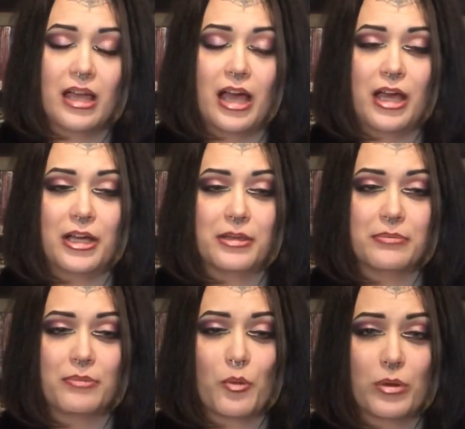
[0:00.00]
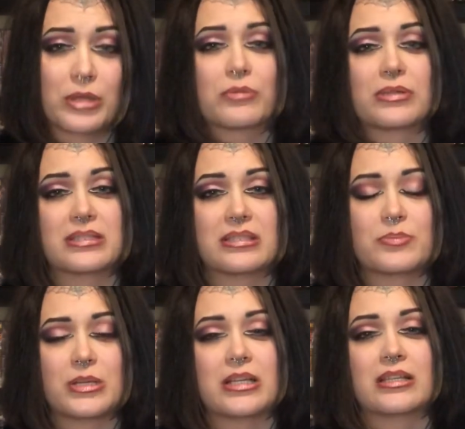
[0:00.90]
Um, one of the reasons
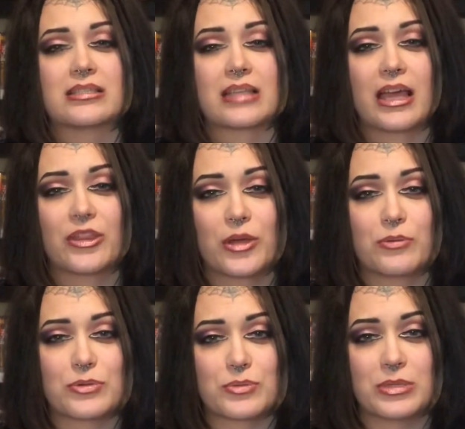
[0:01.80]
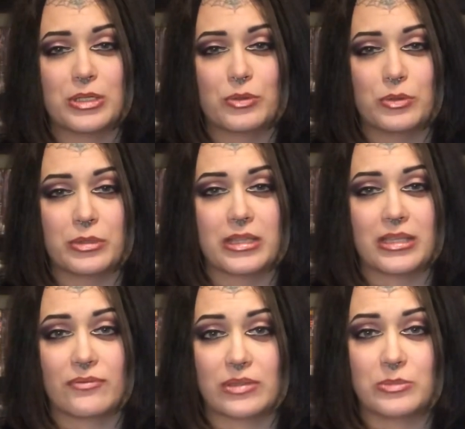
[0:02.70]
being is I thought it was really cool that
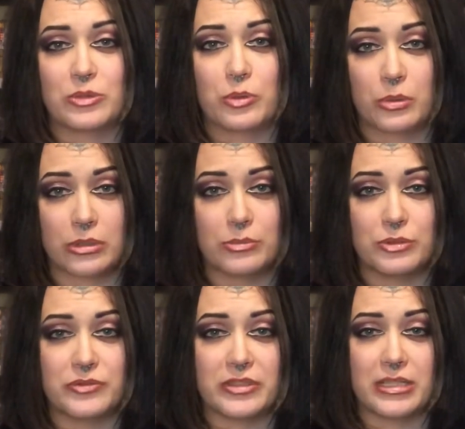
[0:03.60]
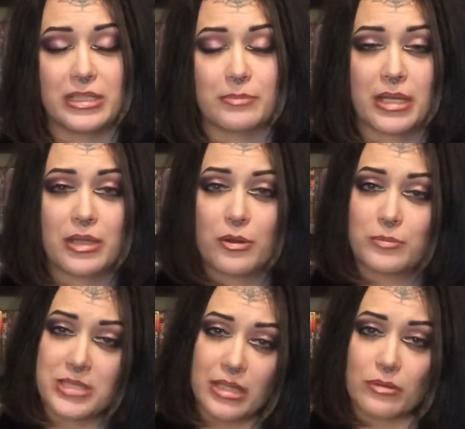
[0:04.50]
they filmed a horror movie in my
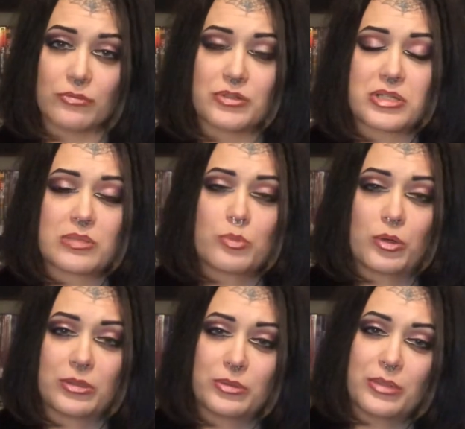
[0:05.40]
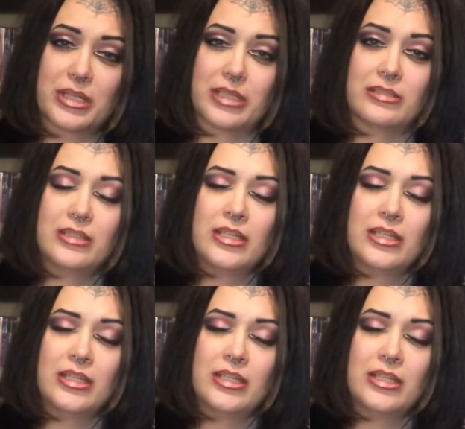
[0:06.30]
hometown, which is Portland, Oregon.